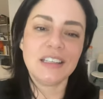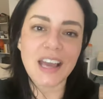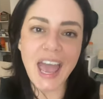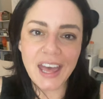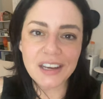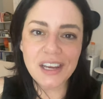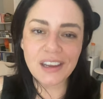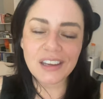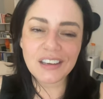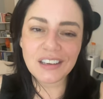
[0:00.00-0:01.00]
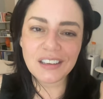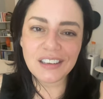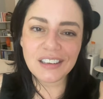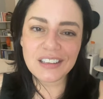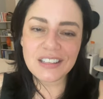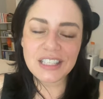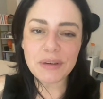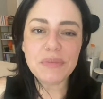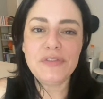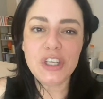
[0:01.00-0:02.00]
And
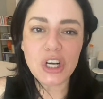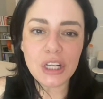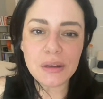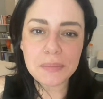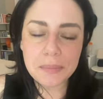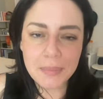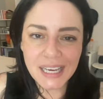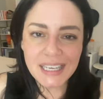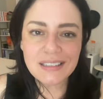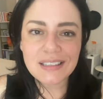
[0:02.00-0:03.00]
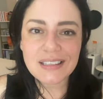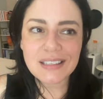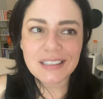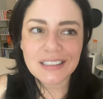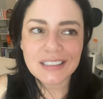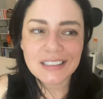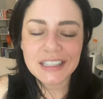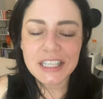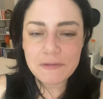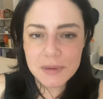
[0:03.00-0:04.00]
some of y'all might
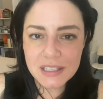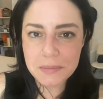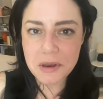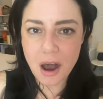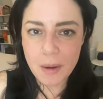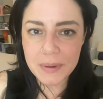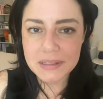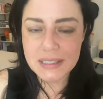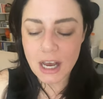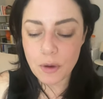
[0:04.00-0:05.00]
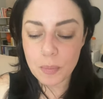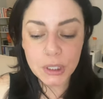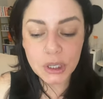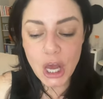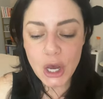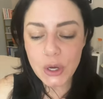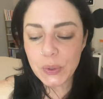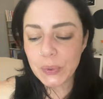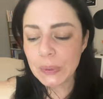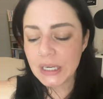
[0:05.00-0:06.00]
leave me some comments down
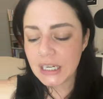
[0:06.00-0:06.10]
below